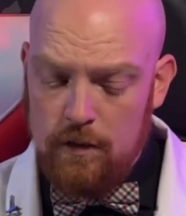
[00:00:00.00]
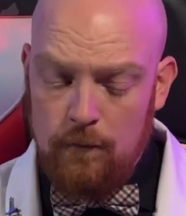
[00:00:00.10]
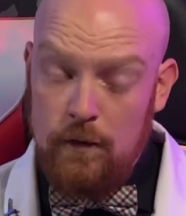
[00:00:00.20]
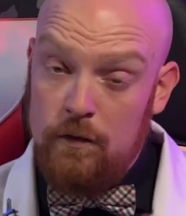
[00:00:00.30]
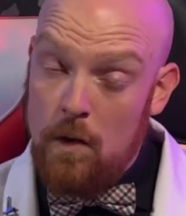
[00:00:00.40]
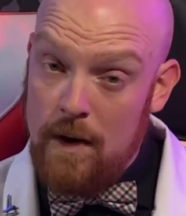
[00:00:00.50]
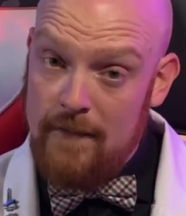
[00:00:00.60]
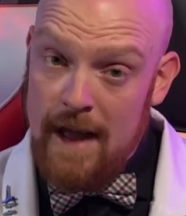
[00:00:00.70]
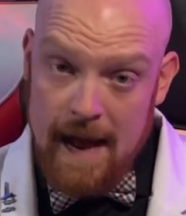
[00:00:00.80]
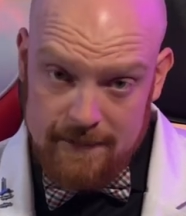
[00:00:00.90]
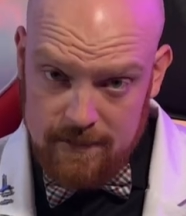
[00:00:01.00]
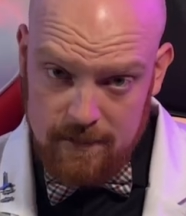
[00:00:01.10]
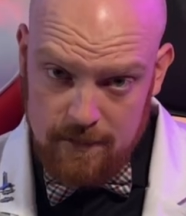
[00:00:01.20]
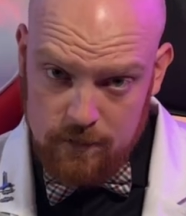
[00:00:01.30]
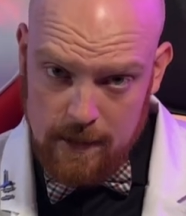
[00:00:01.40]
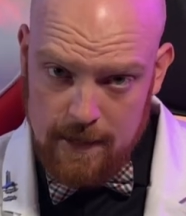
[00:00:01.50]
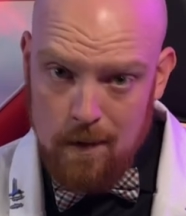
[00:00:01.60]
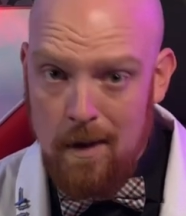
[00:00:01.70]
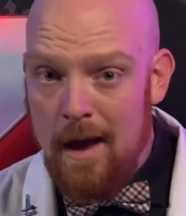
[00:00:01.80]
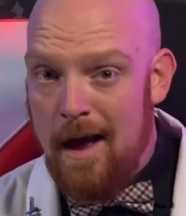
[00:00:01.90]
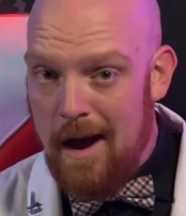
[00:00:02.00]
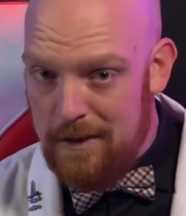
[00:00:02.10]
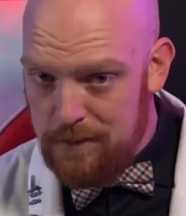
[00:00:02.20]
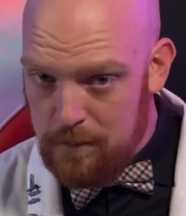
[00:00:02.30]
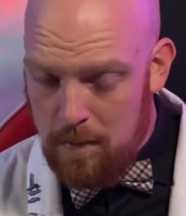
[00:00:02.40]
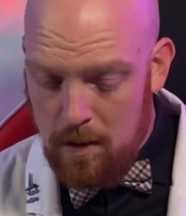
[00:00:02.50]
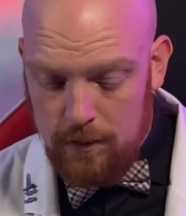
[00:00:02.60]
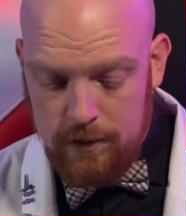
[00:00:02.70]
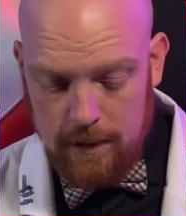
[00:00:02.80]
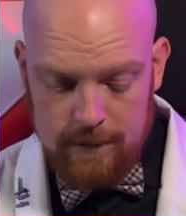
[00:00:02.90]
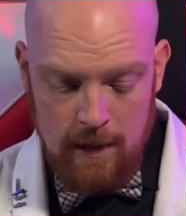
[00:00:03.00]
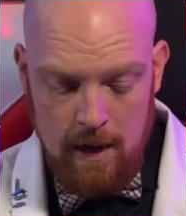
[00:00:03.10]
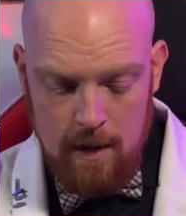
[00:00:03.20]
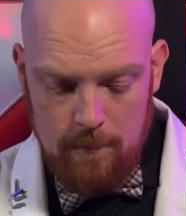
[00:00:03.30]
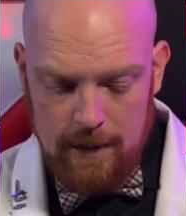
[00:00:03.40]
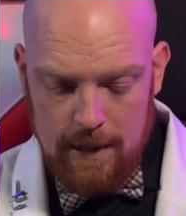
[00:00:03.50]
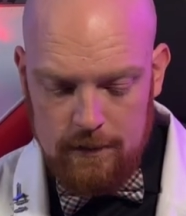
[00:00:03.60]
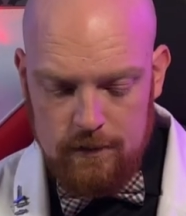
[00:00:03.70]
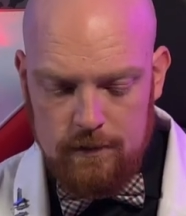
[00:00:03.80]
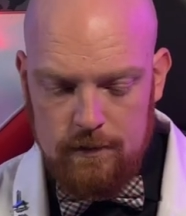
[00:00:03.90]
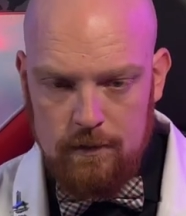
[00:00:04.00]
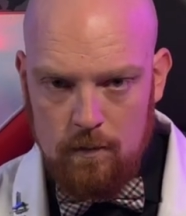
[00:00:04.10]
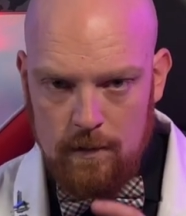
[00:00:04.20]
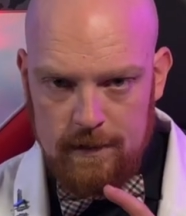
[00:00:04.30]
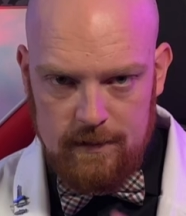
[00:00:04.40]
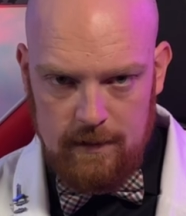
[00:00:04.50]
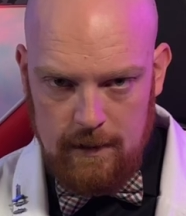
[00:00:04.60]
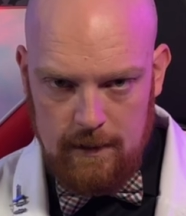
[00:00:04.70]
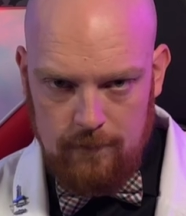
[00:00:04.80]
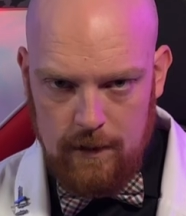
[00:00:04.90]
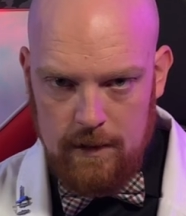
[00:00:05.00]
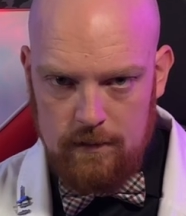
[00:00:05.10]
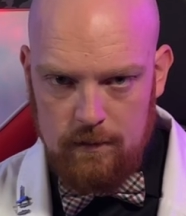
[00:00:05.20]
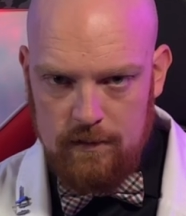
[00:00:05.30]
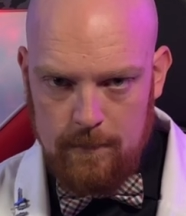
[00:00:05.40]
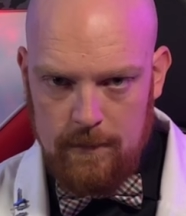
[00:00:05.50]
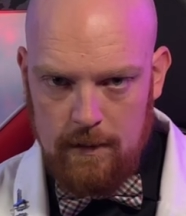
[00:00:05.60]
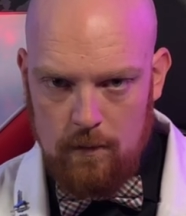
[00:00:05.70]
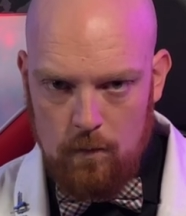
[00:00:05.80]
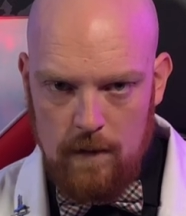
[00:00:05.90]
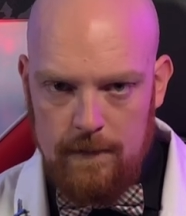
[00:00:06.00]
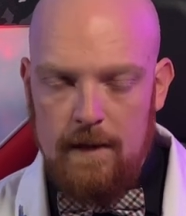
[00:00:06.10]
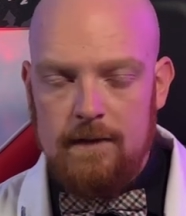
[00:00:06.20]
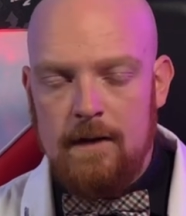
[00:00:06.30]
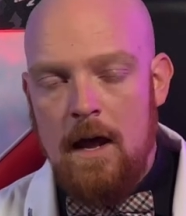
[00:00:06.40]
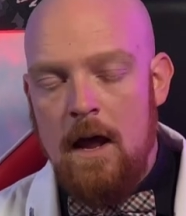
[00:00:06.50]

So if you don't have access to this right now, I do apologize, but I do wanna see if we can do something with this.